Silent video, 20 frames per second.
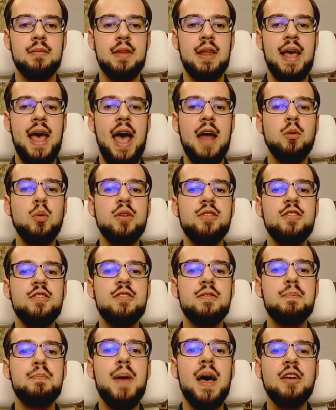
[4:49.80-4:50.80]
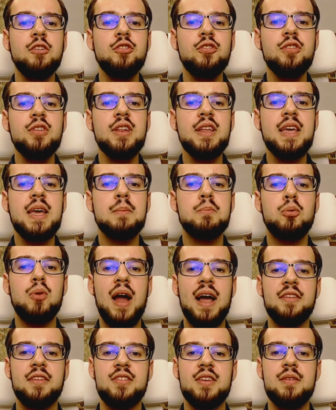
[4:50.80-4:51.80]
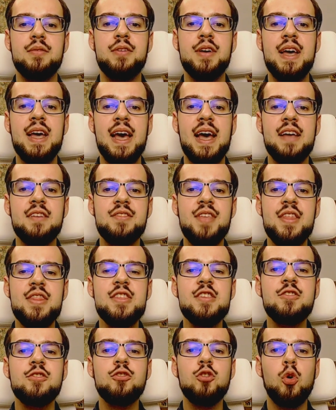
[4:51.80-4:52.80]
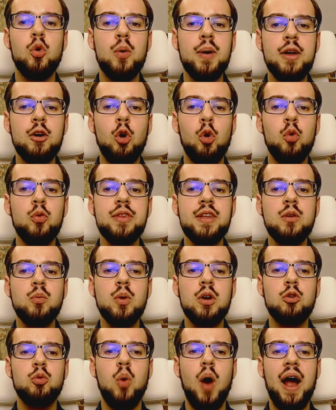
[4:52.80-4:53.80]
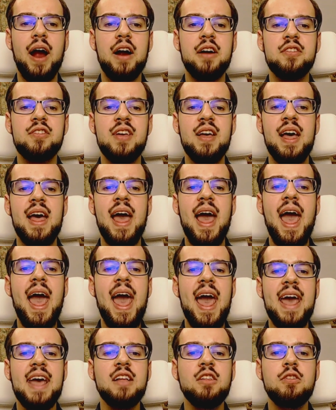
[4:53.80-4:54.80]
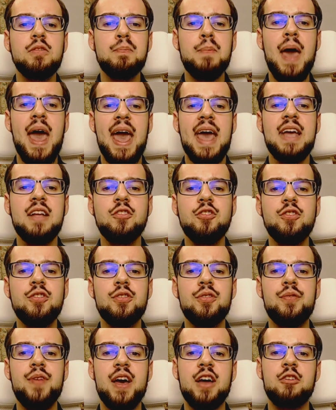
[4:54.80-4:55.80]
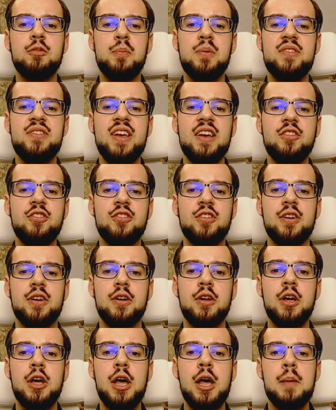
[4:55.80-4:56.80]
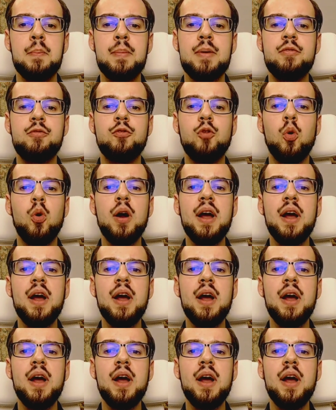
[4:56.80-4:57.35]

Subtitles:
And what's especially impressive is that the story only requires 8 pages of exposition before